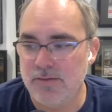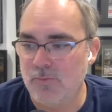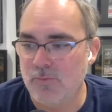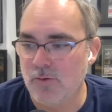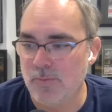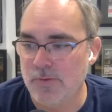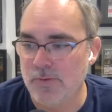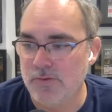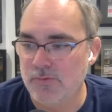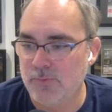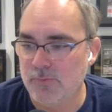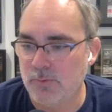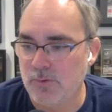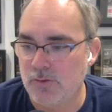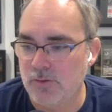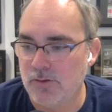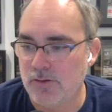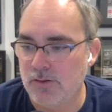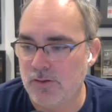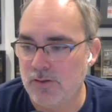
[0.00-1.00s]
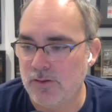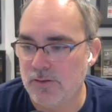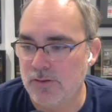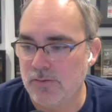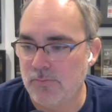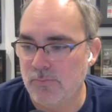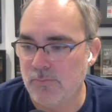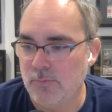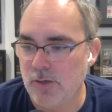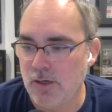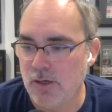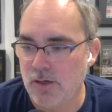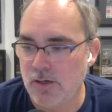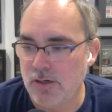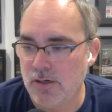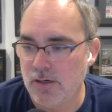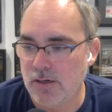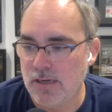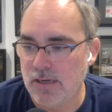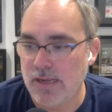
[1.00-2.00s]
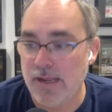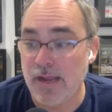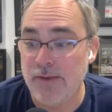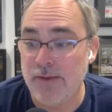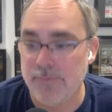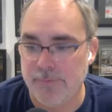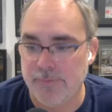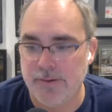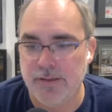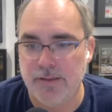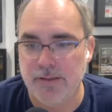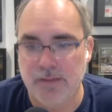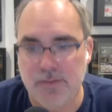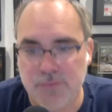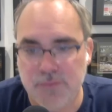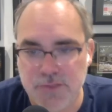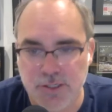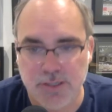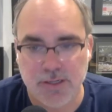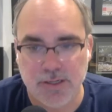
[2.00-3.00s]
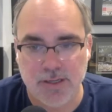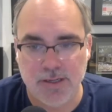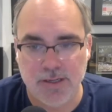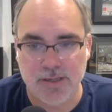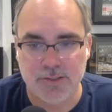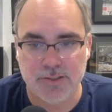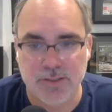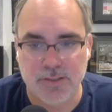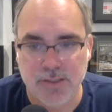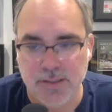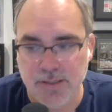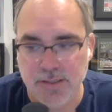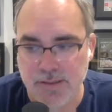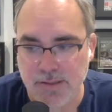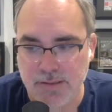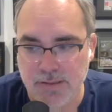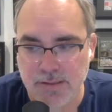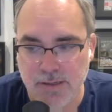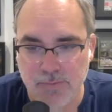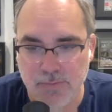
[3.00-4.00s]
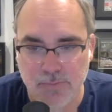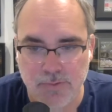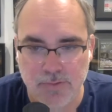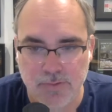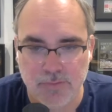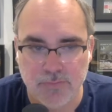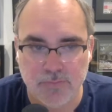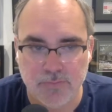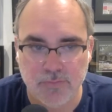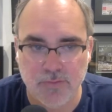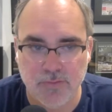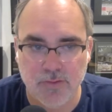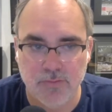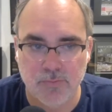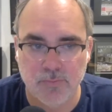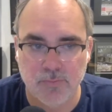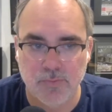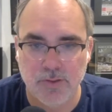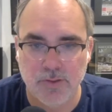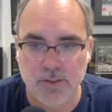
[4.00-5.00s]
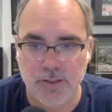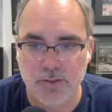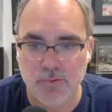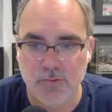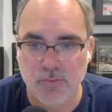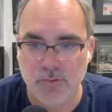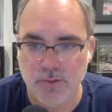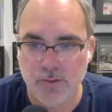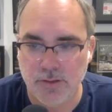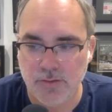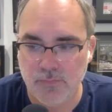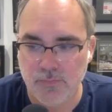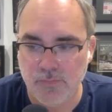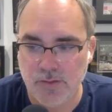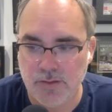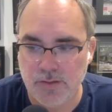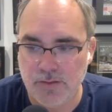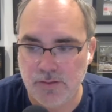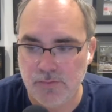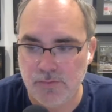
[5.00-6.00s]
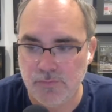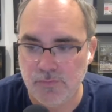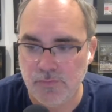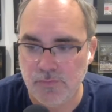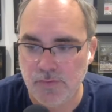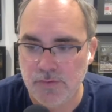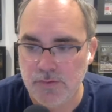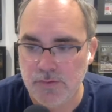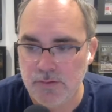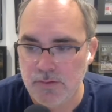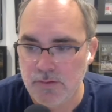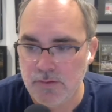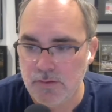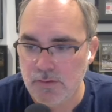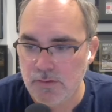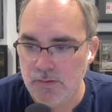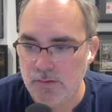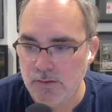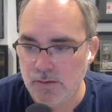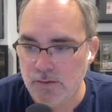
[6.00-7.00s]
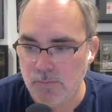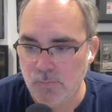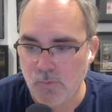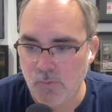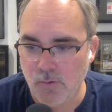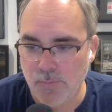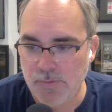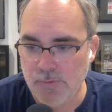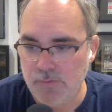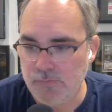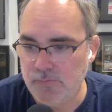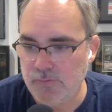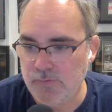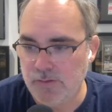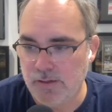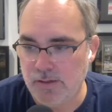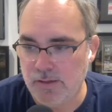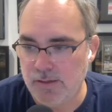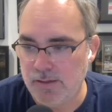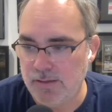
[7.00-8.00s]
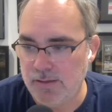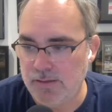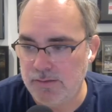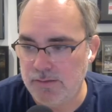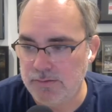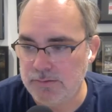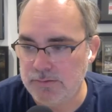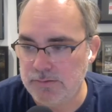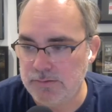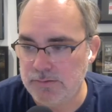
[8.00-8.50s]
Amorbis were were. I, I really love Chykka actually. I think that one is is really cool and inventive. Amorbis uh